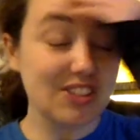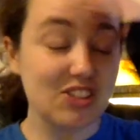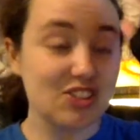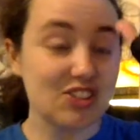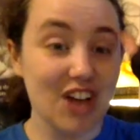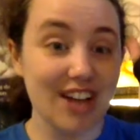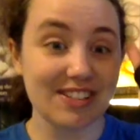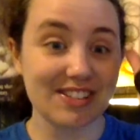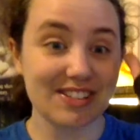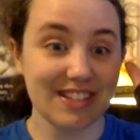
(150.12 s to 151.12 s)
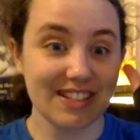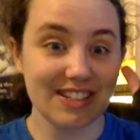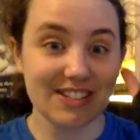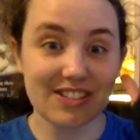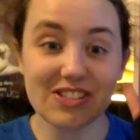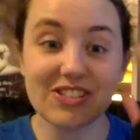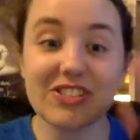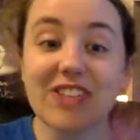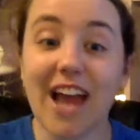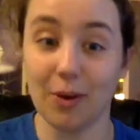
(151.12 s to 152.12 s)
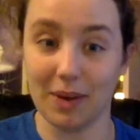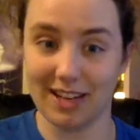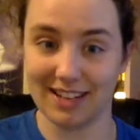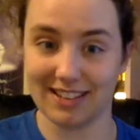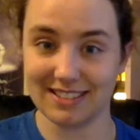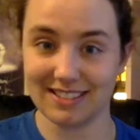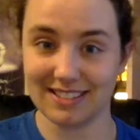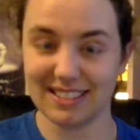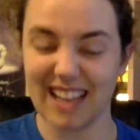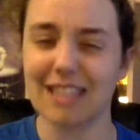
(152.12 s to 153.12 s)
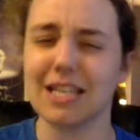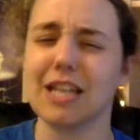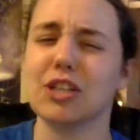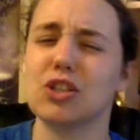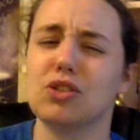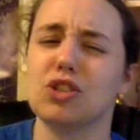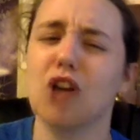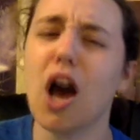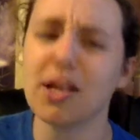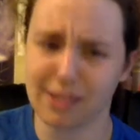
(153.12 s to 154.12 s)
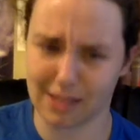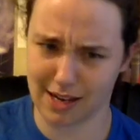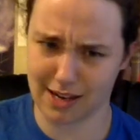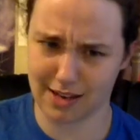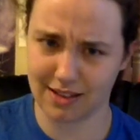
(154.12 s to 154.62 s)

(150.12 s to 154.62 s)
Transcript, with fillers: It's just staggering and exhausting.